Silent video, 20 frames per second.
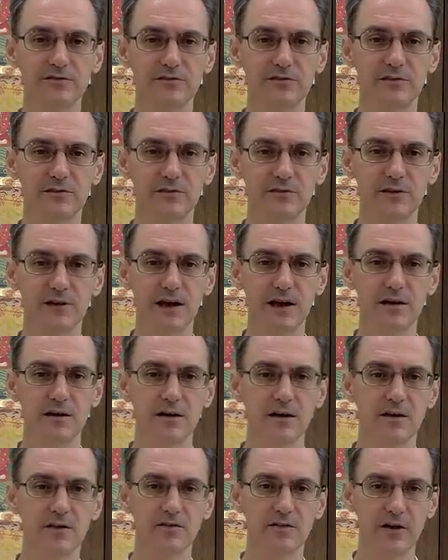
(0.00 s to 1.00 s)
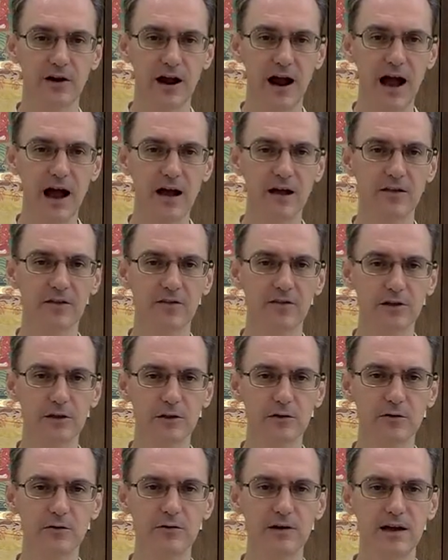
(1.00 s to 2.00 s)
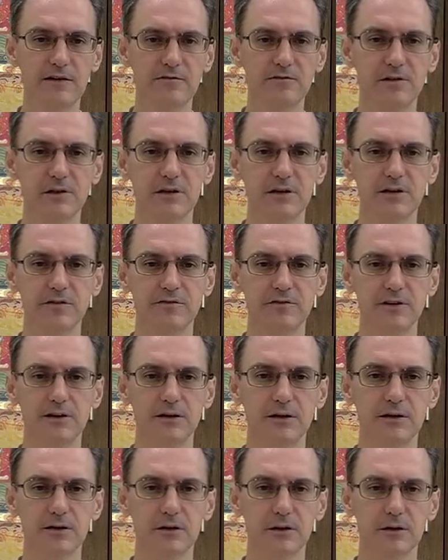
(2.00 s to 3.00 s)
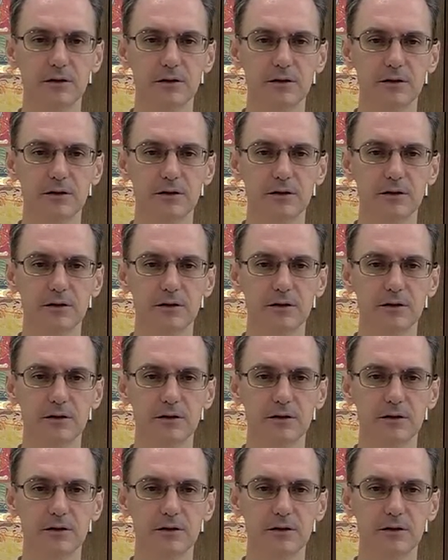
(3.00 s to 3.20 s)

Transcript: Okay, these do have significance.